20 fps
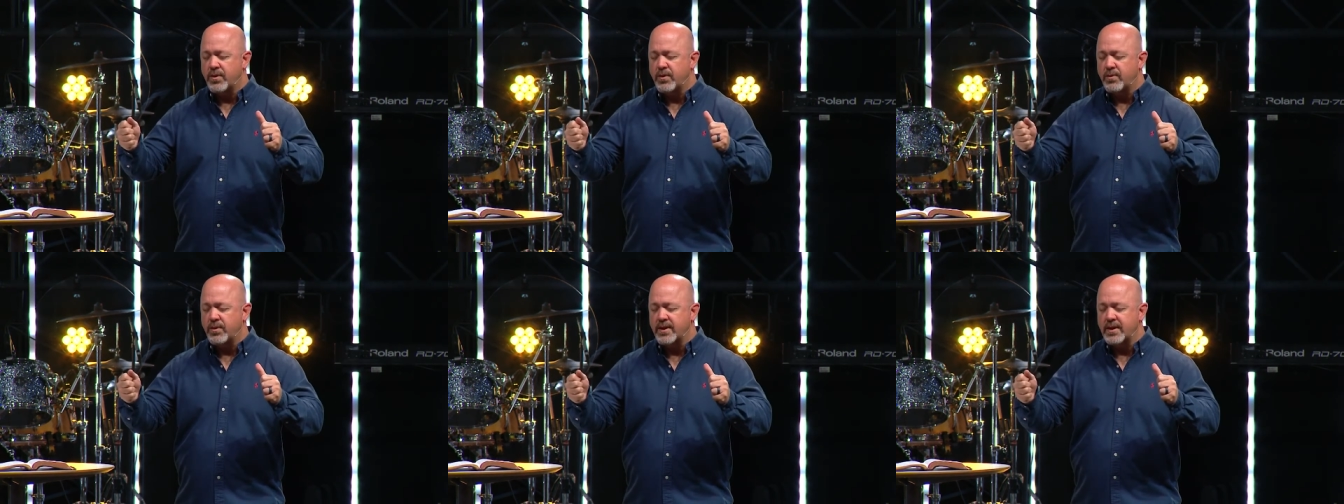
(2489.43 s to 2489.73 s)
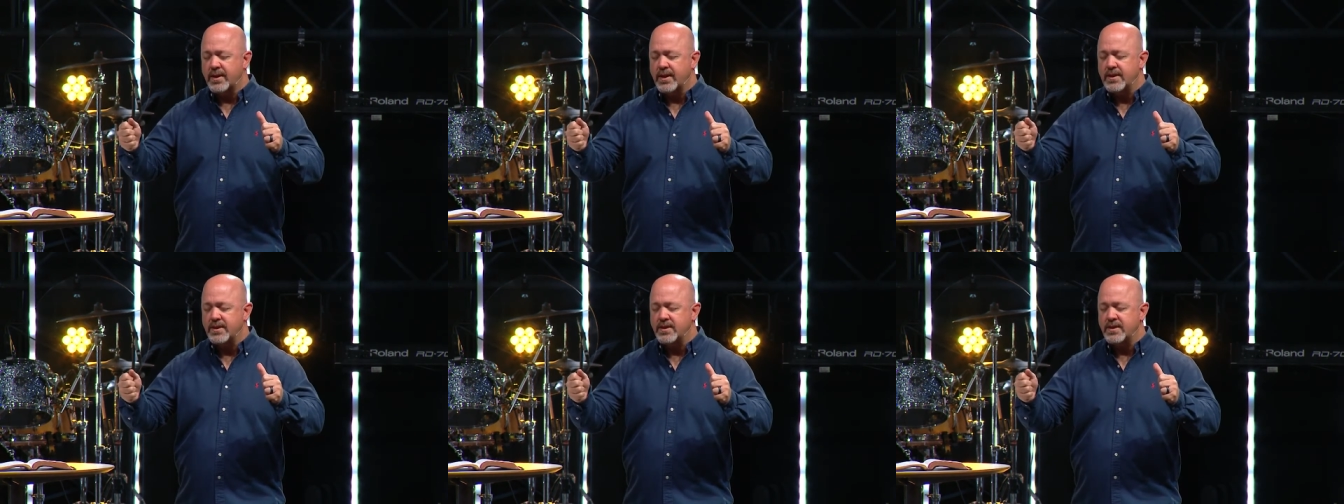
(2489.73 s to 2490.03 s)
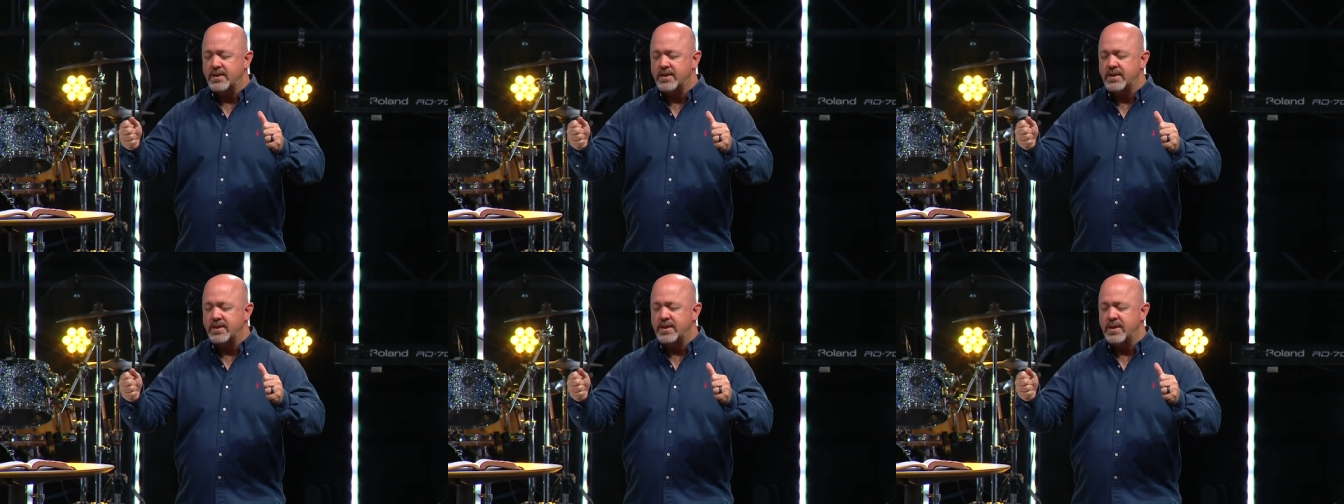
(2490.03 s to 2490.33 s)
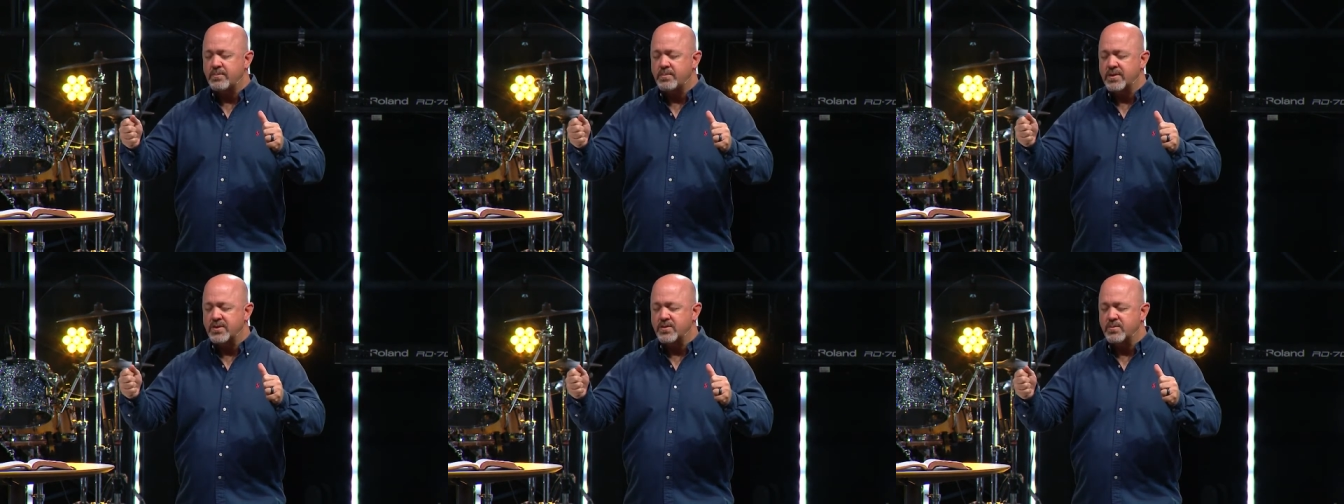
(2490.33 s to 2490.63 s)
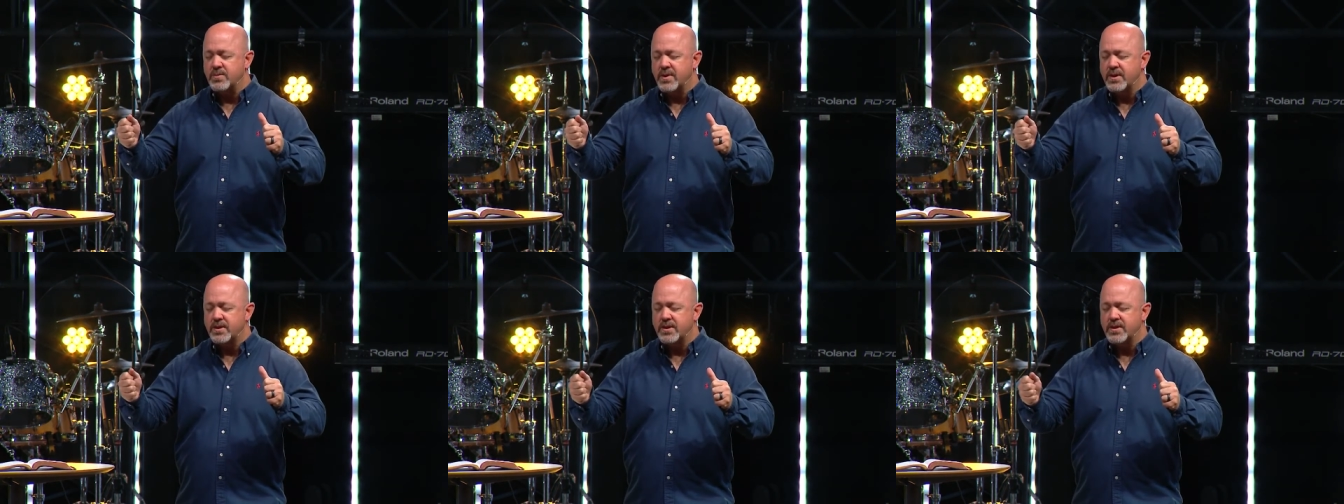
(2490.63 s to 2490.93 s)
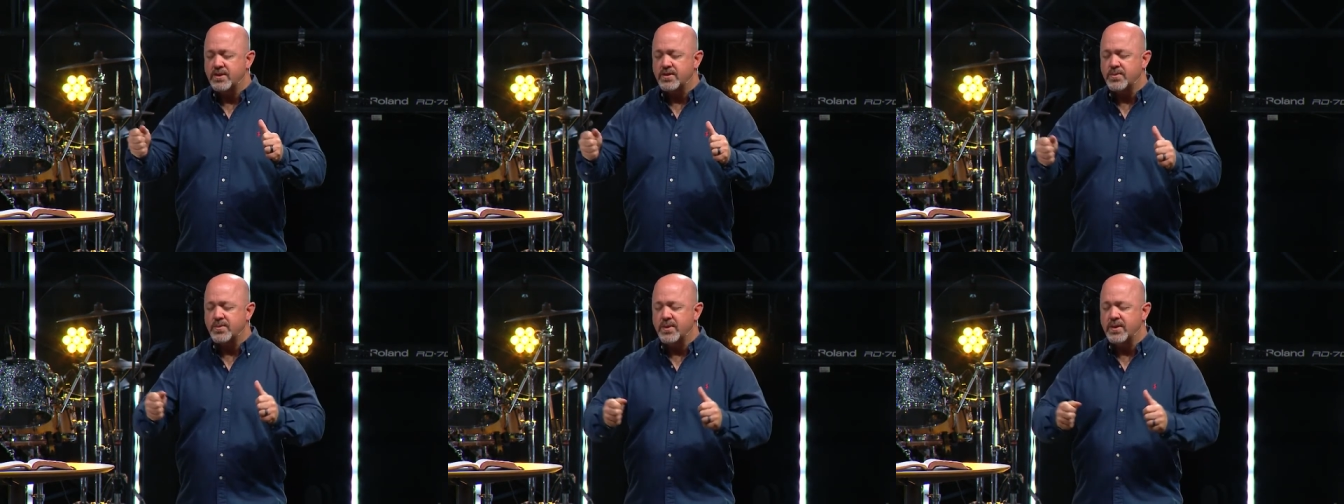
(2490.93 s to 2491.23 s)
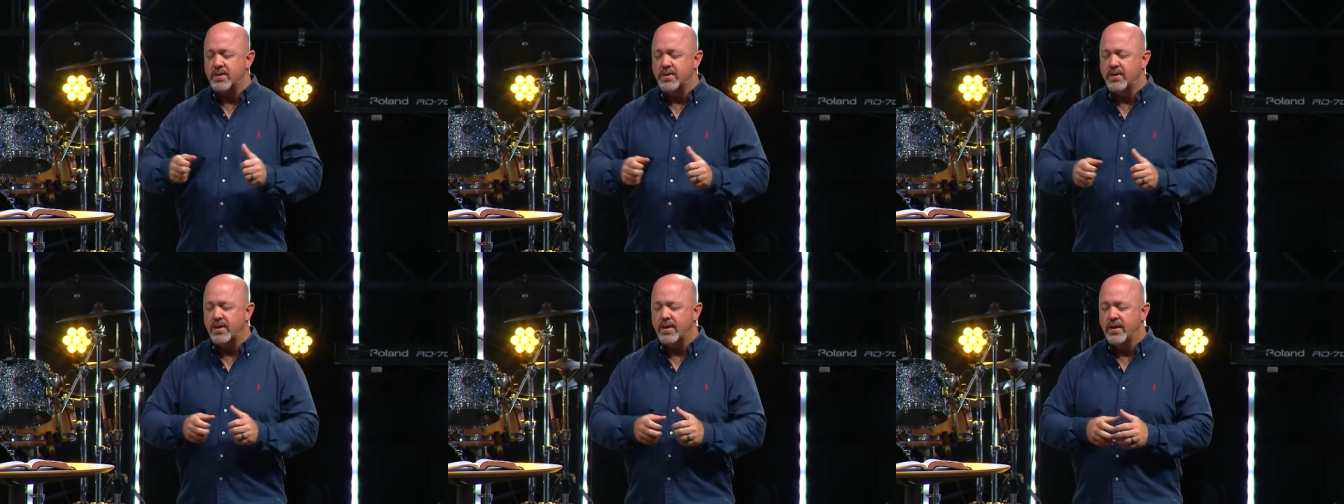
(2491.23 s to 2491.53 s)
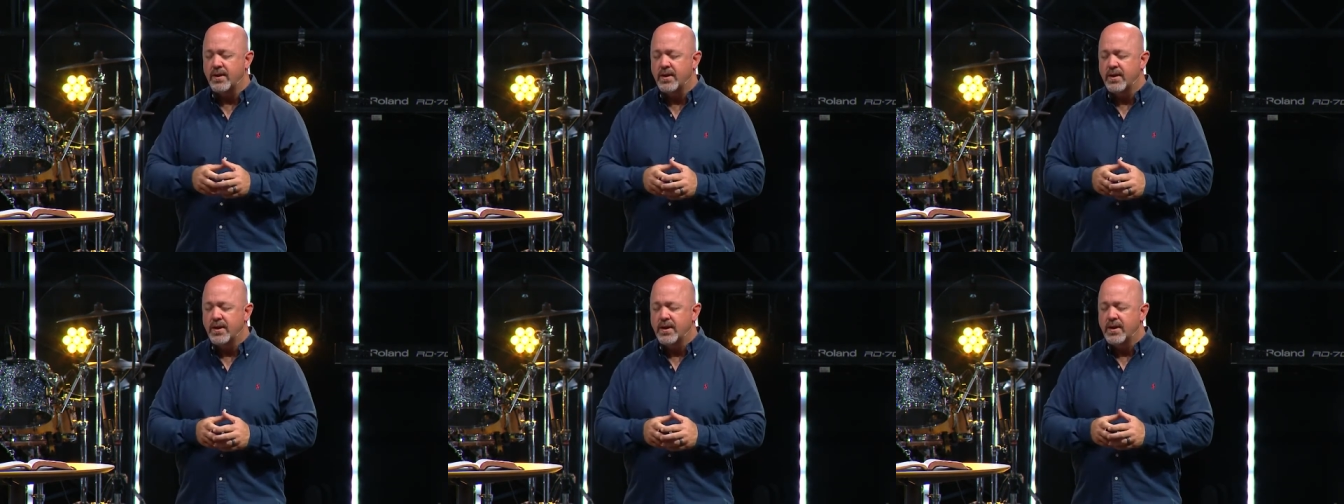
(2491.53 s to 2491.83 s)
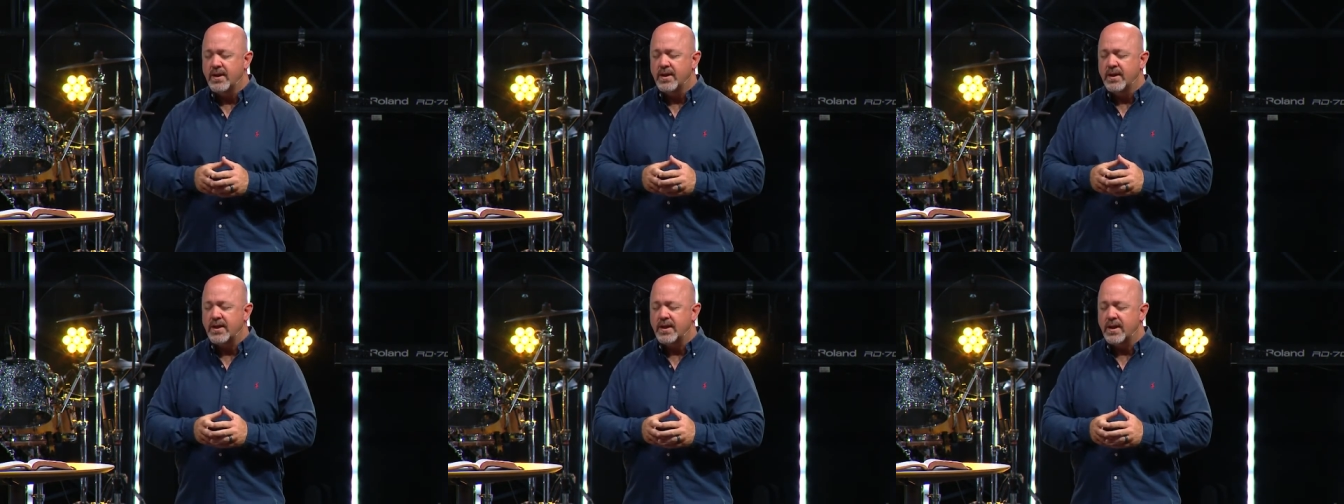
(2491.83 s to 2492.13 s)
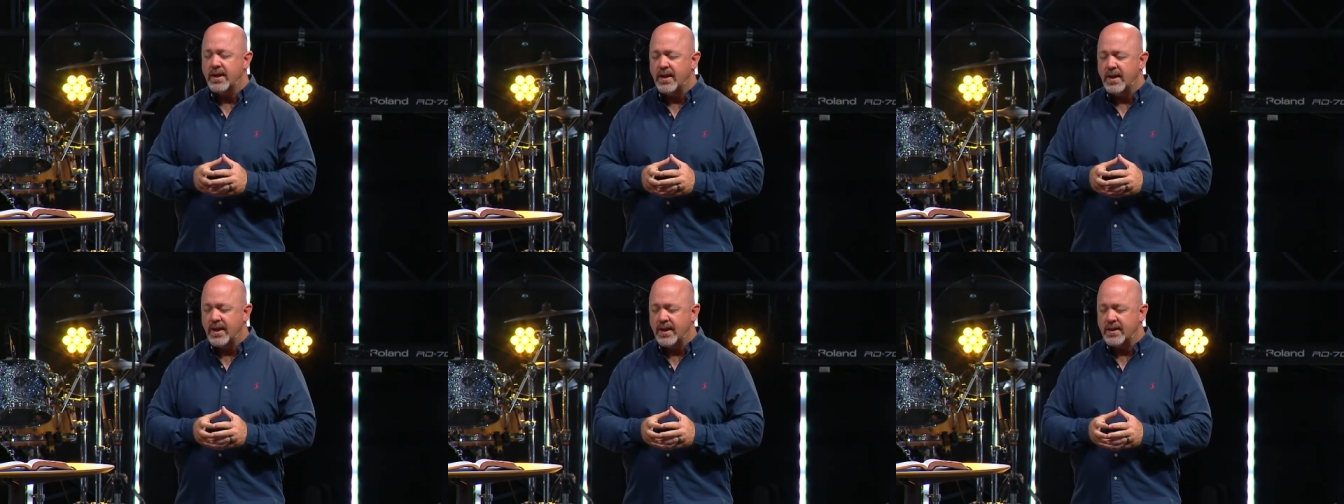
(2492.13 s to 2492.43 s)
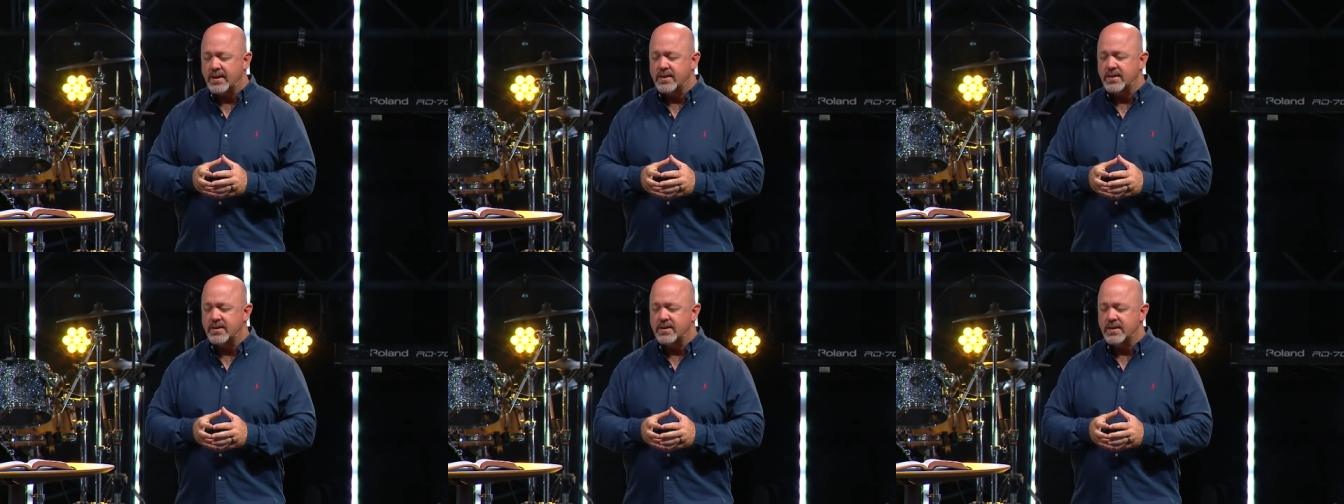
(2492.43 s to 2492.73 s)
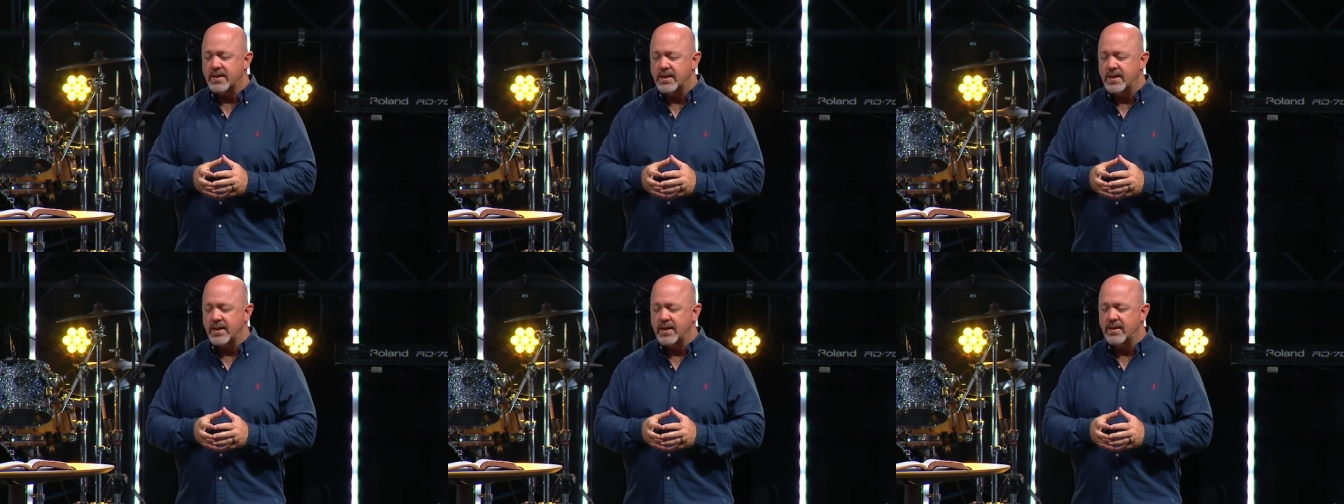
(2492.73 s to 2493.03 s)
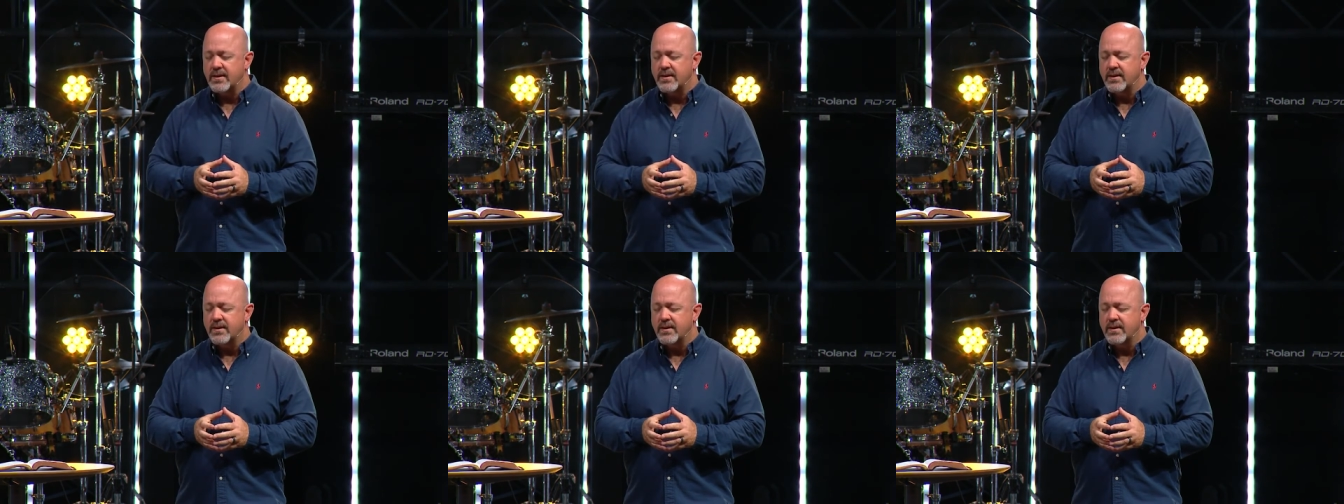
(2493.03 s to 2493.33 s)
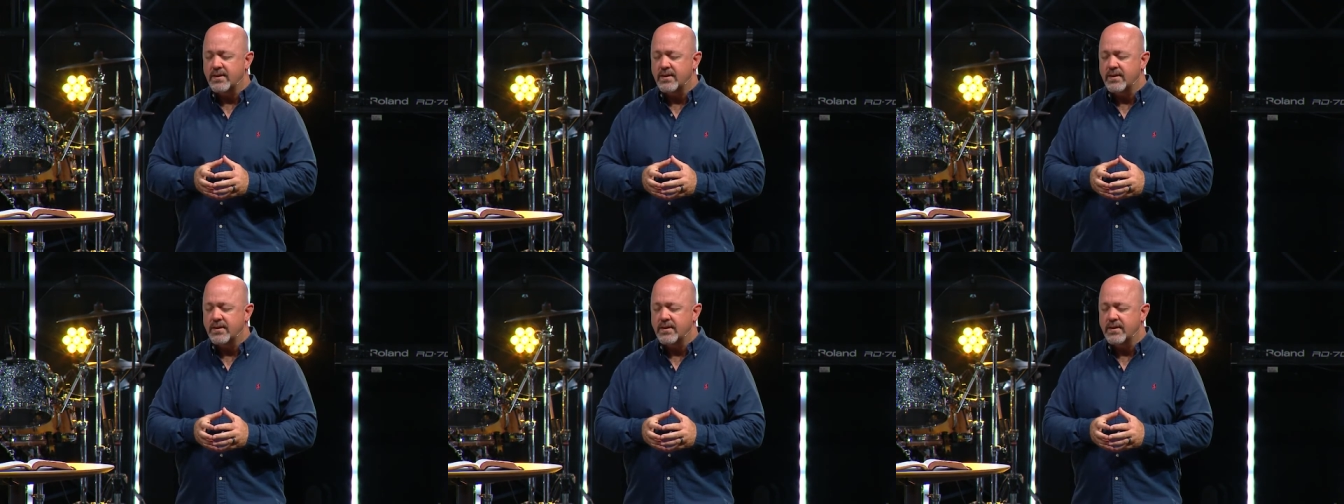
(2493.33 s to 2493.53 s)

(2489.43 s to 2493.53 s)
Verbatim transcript: the relationship as much as we are. Connect us together.